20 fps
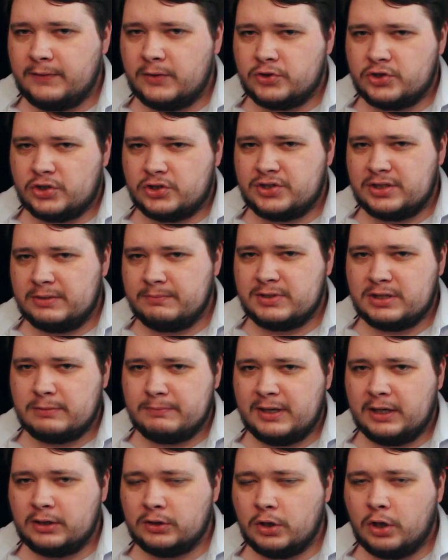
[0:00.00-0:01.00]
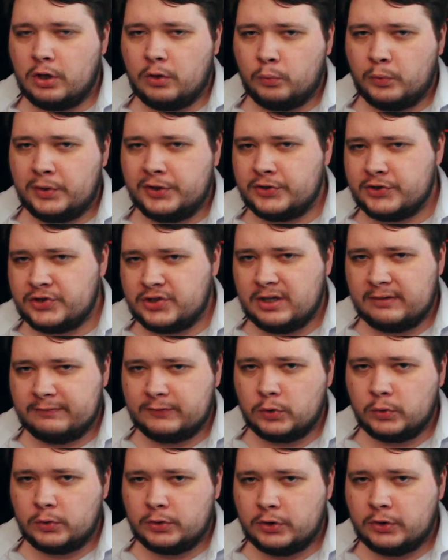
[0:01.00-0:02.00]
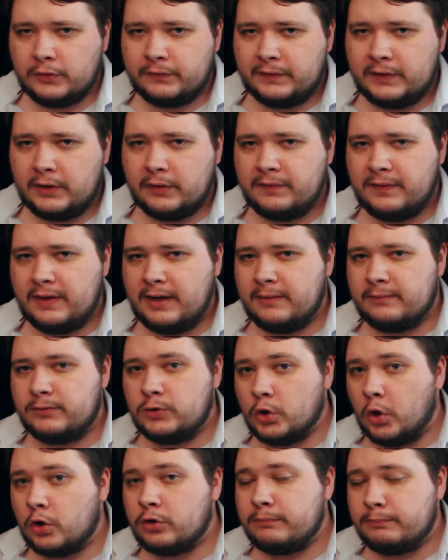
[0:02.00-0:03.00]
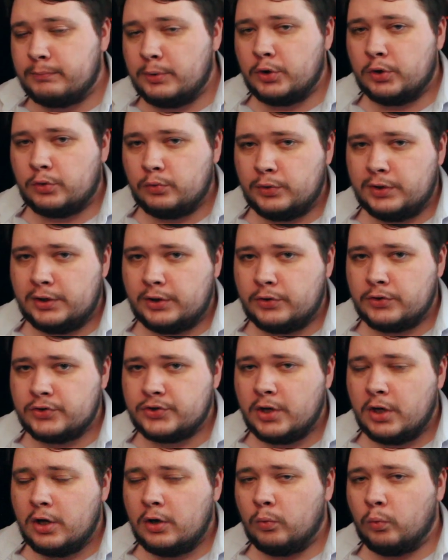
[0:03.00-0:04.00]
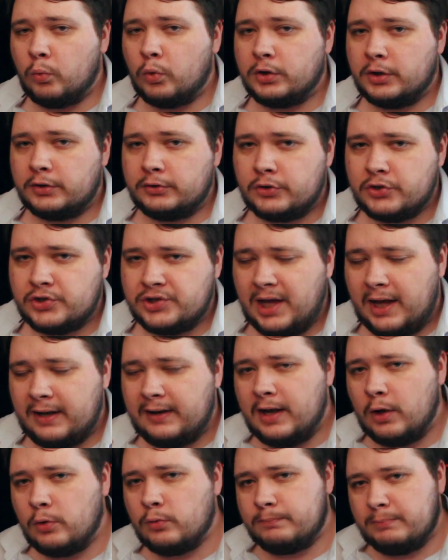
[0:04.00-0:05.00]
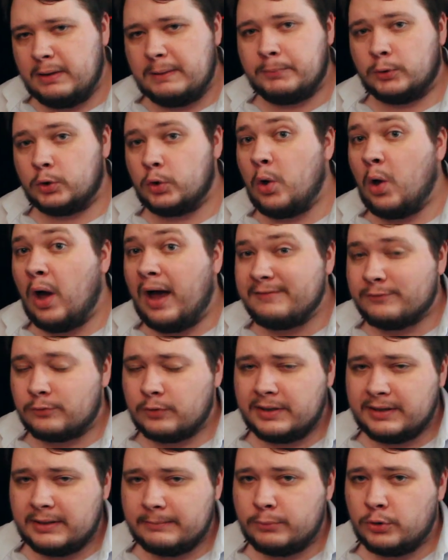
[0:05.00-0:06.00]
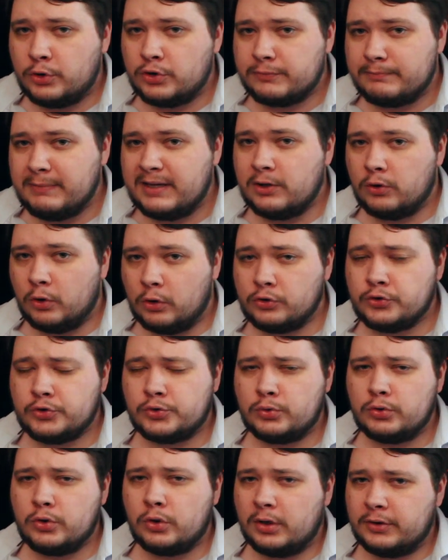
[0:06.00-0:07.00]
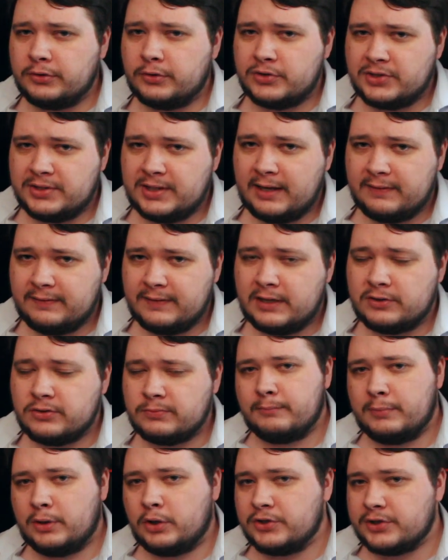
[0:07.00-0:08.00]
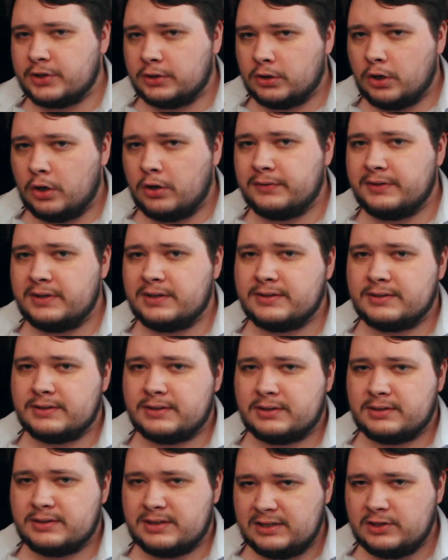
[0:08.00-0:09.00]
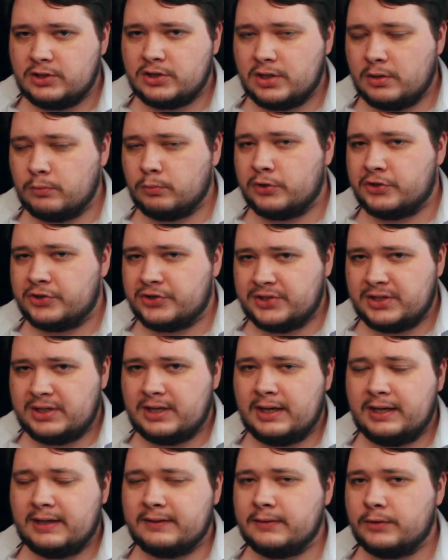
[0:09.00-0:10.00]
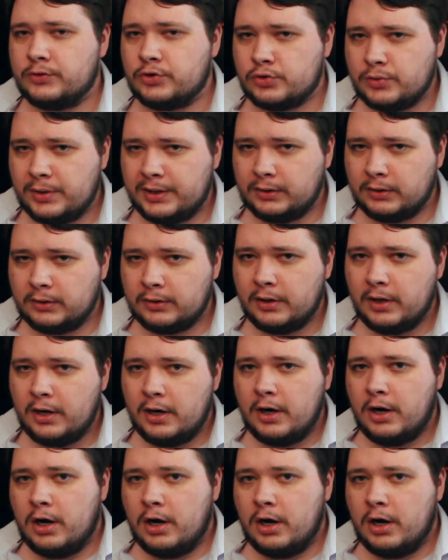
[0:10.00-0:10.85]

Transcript: and there just seems to be a lot of weird stuff going on there that non-book readers won't understand. Now, people who have read the books might also not understand this, because a lot of these scenes that we're seeing in the trailer